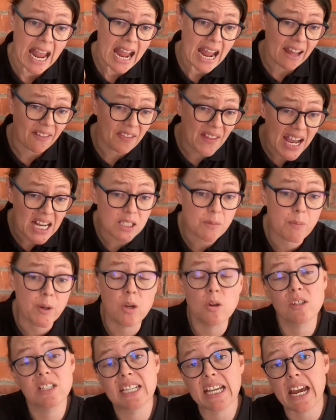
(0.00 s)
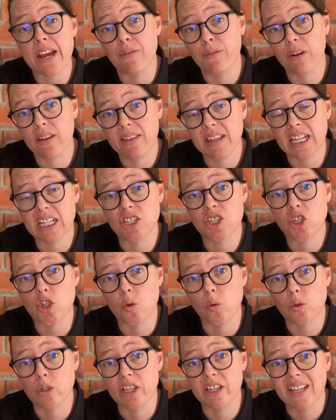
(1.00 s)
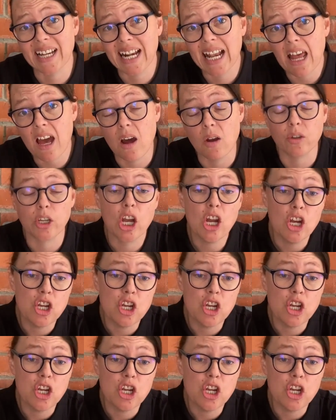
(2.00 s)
And that's because everything is stored to the cloud.